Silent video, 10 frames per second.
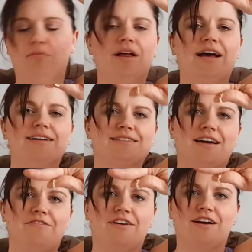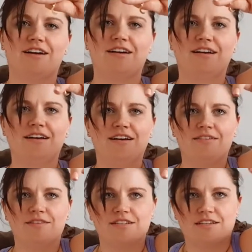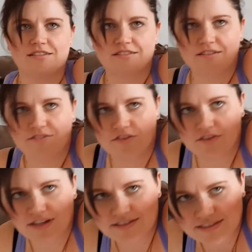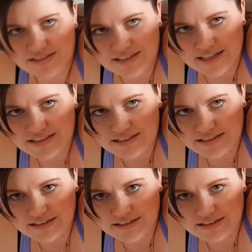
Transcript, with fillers: a black sapphire, which is, if you guys can see it,